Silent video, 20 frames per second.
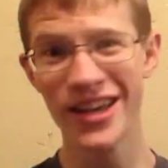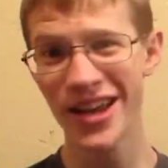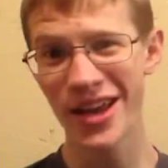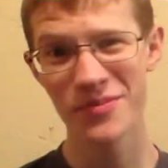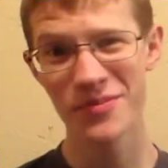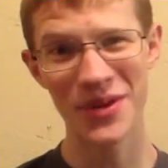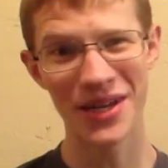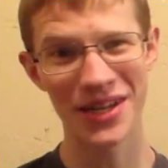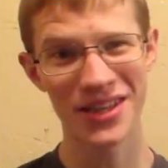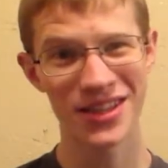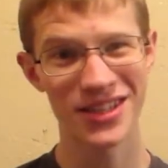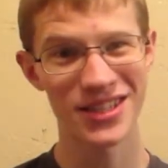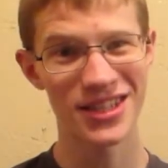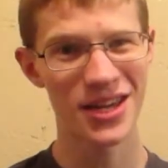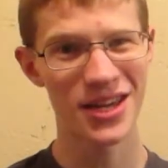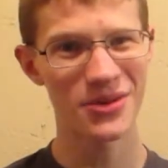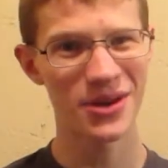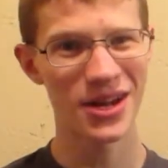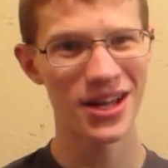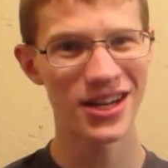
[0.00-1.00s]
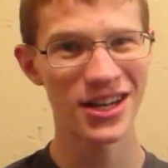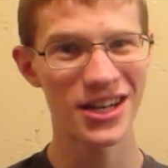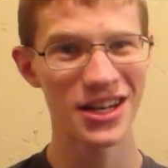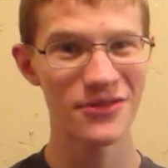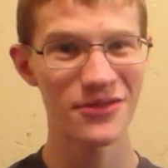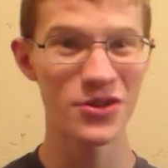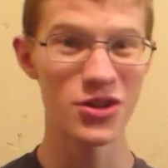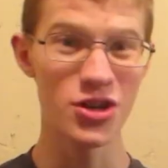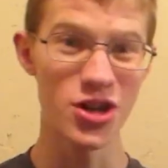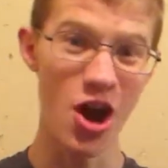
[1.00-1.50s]
Back in the day when I didn't
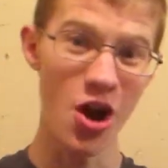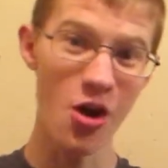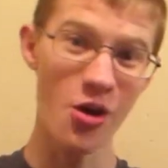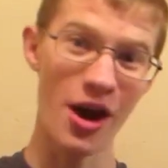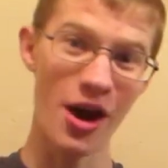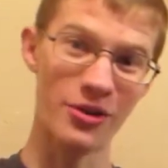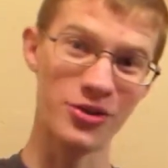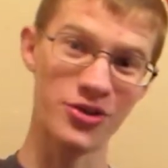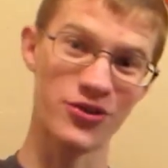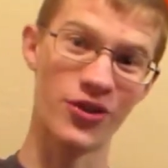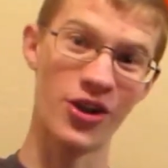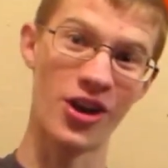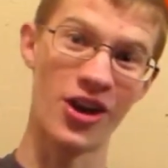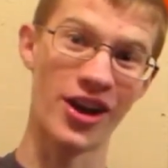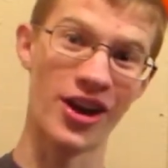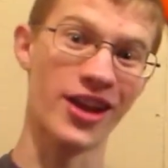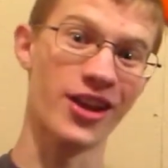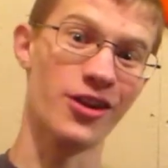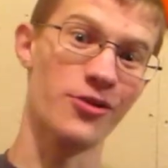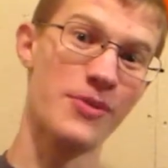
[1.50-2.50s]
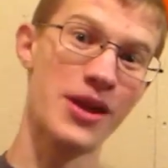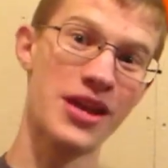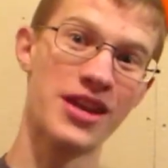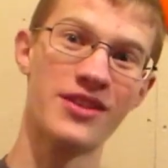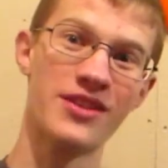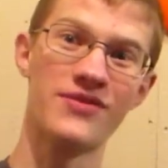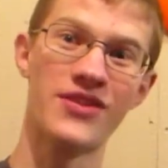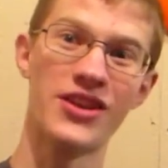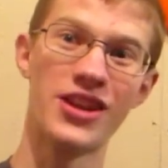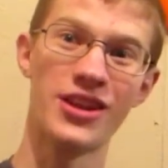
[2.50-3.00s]
even know I was vlogging or
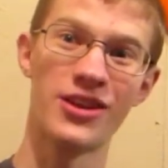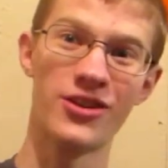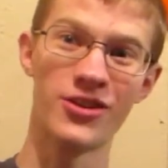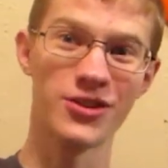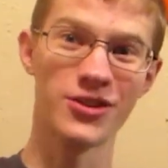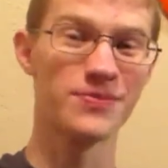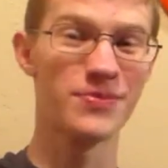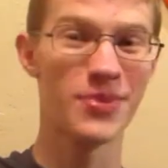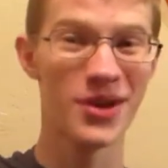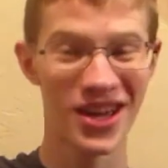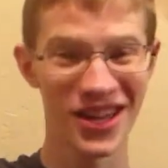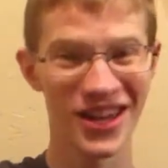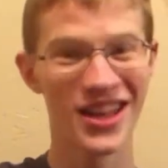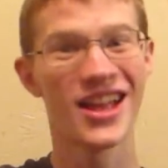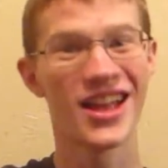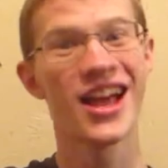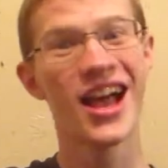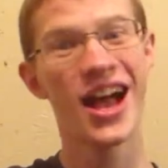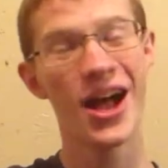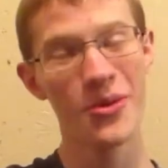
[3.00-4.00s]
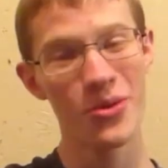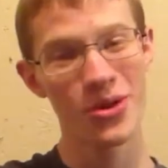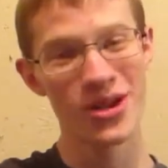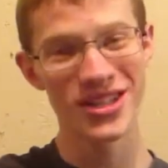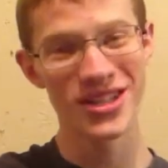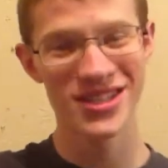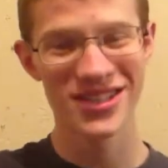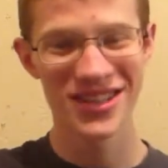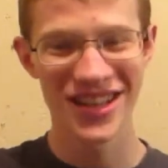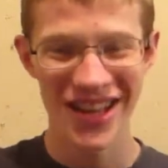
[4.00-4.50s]
making videos, but I
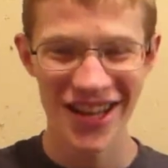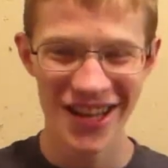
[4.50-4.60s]
was.